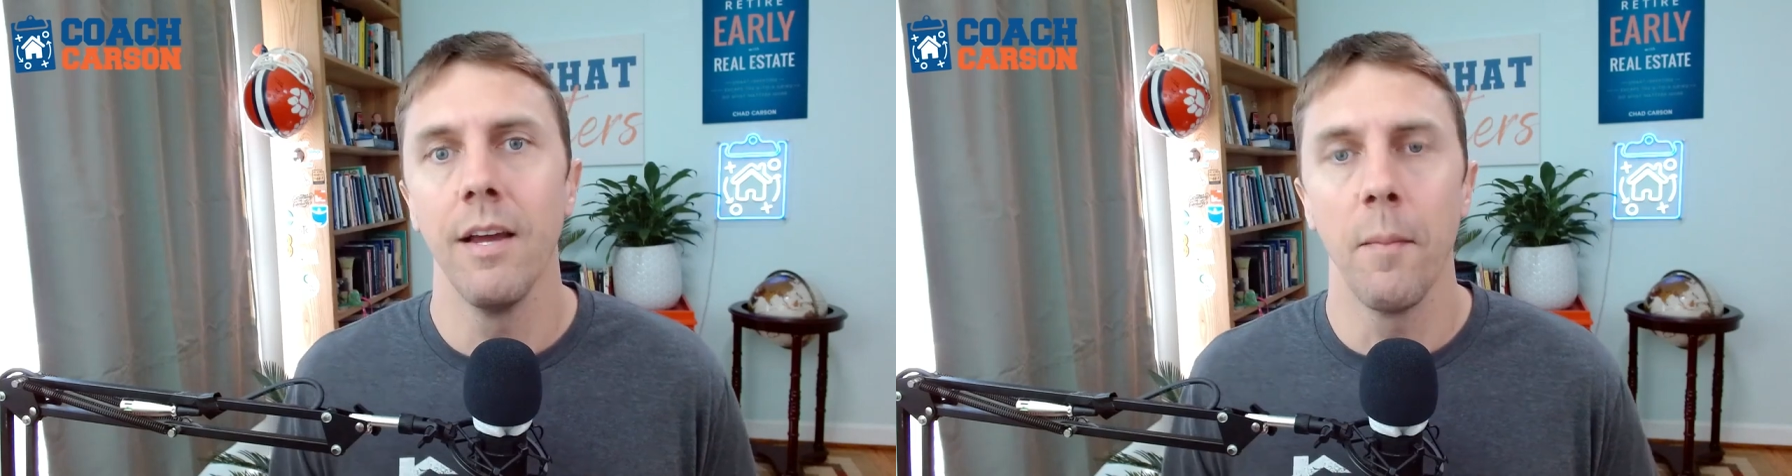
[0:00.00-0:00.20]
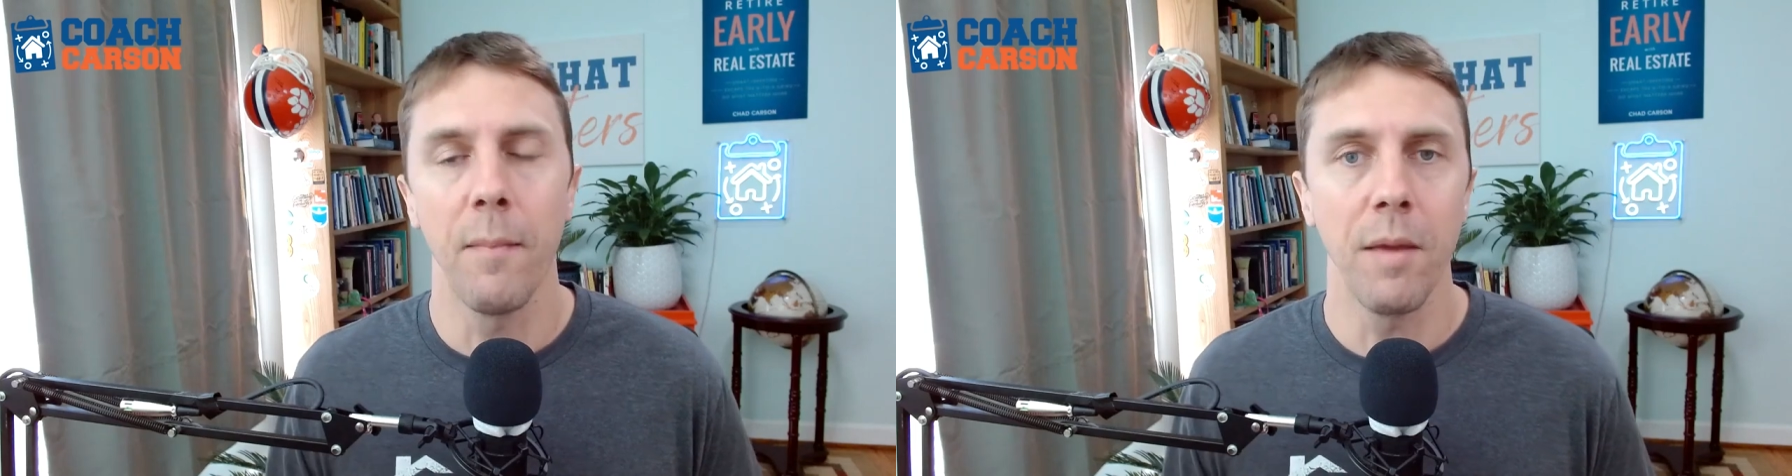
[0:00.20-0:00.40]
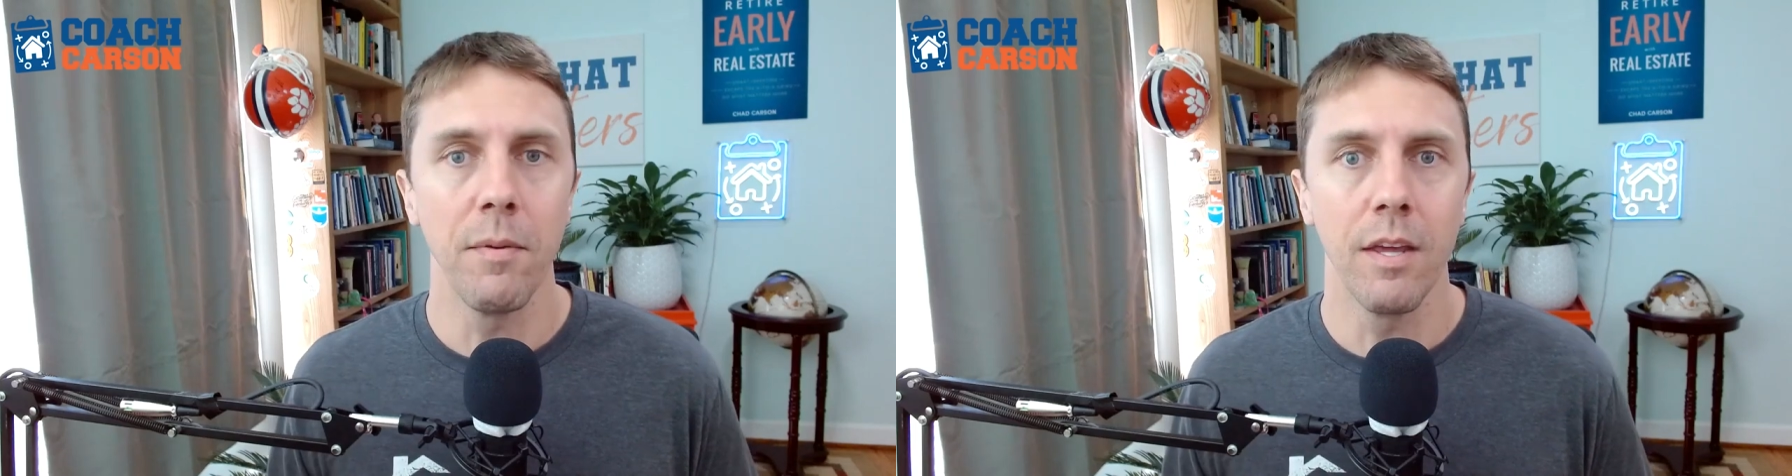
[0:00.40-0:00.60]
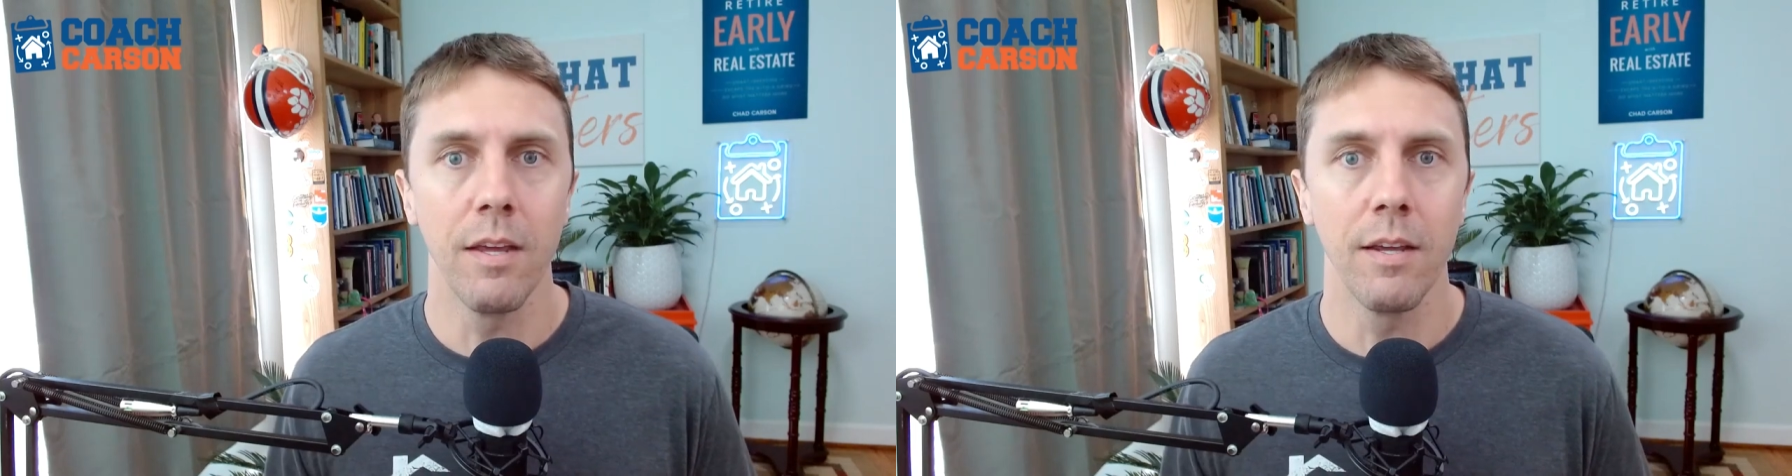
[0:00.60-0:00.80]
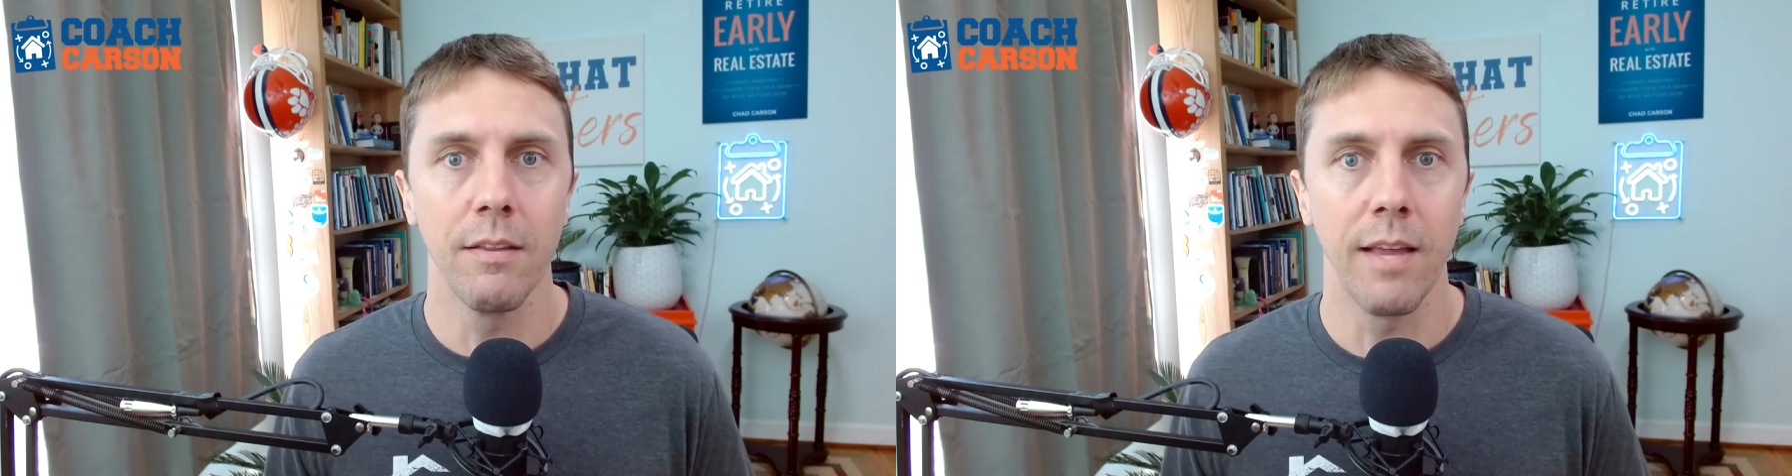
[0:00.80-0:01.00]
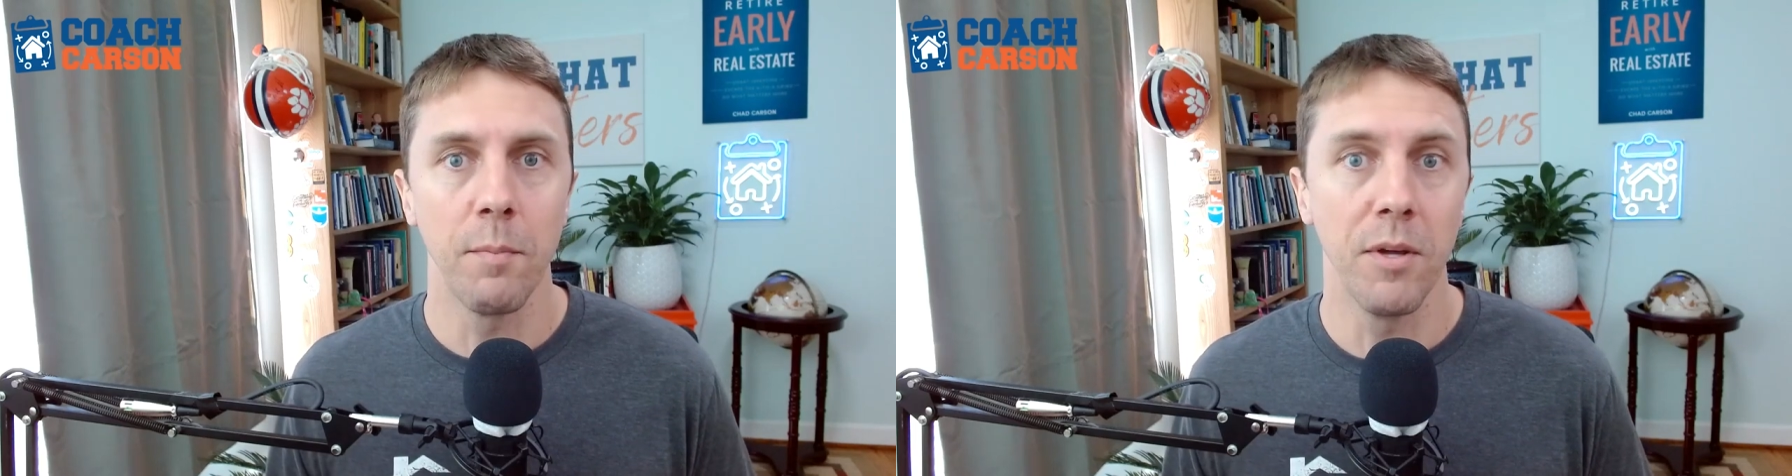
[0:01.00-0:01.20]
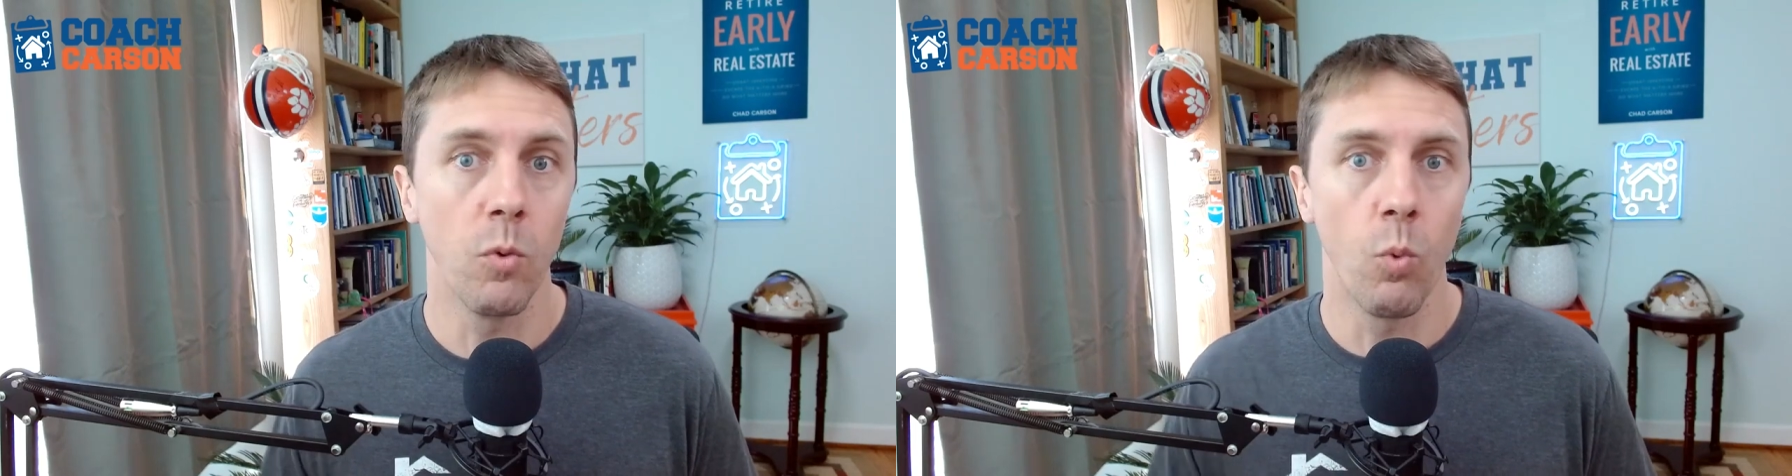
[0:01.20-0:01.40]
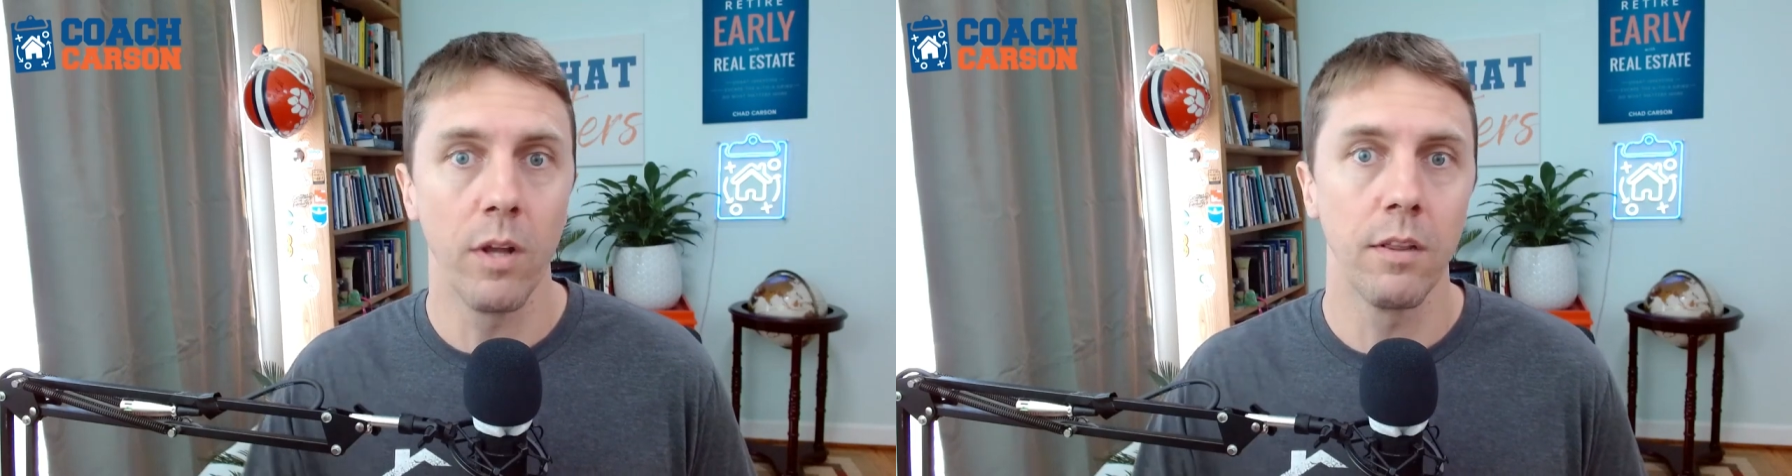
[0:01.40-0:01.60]
maybe they build
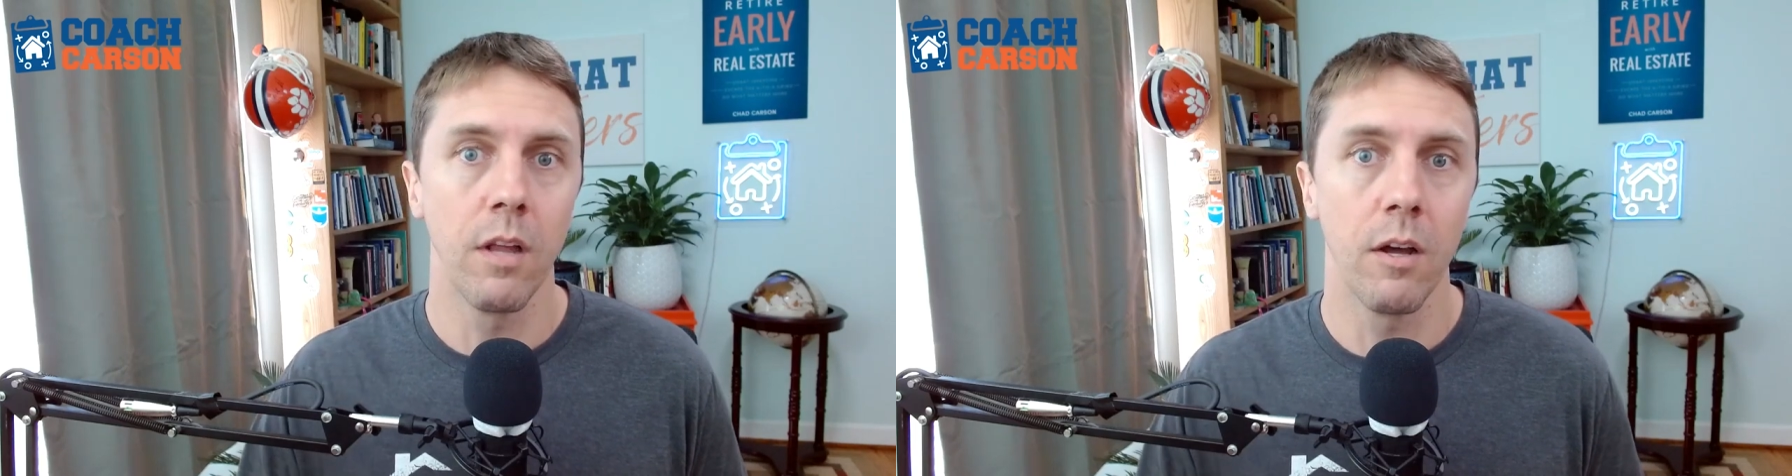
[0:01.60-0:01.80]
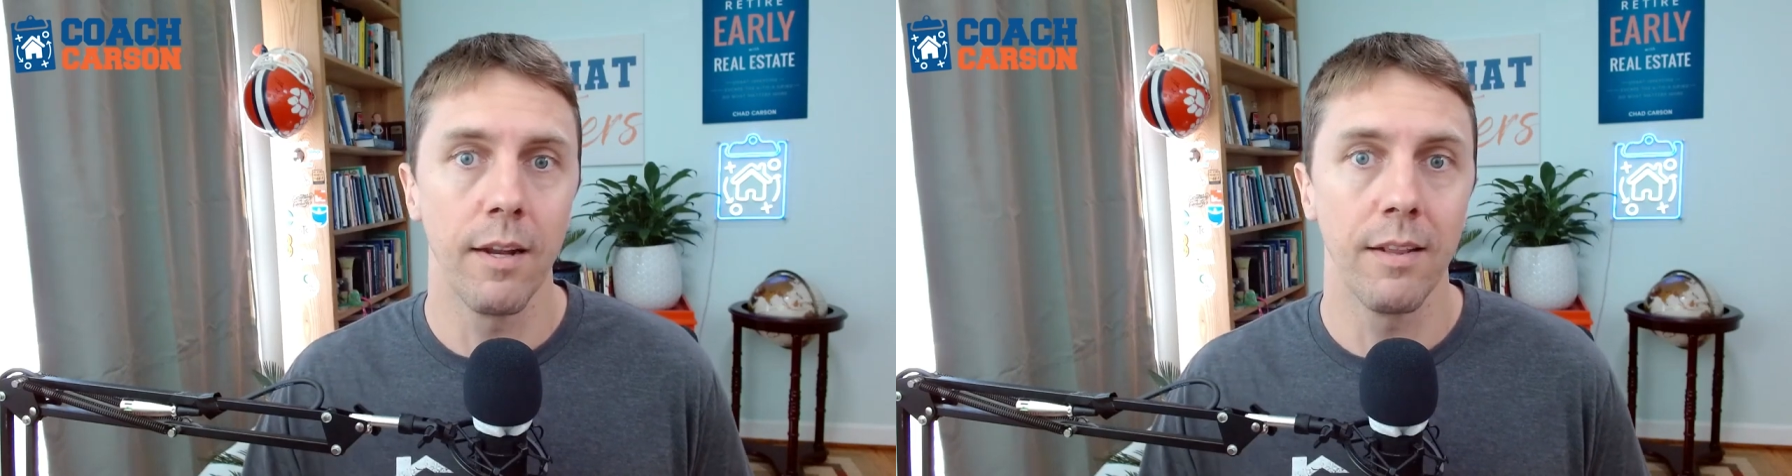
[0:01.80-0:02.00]
one lot,